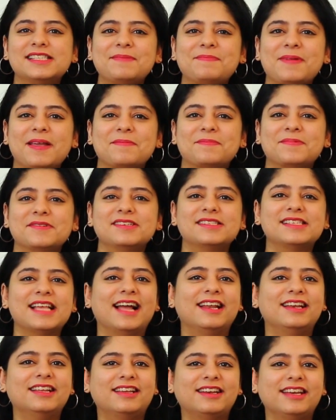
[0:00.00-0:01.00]
the papers
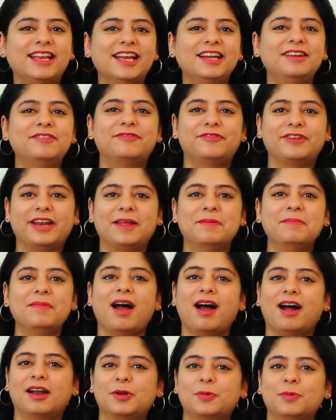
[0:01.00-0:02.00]
and create frame
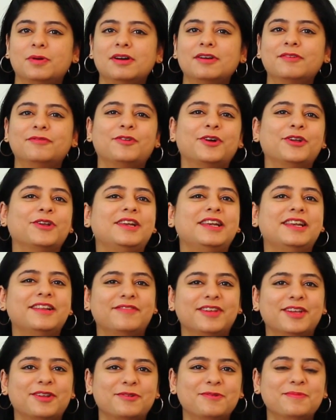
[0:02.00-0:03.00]
artwork for your
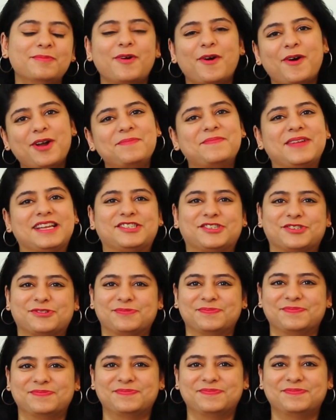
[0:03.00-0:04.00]
living room or bedroom.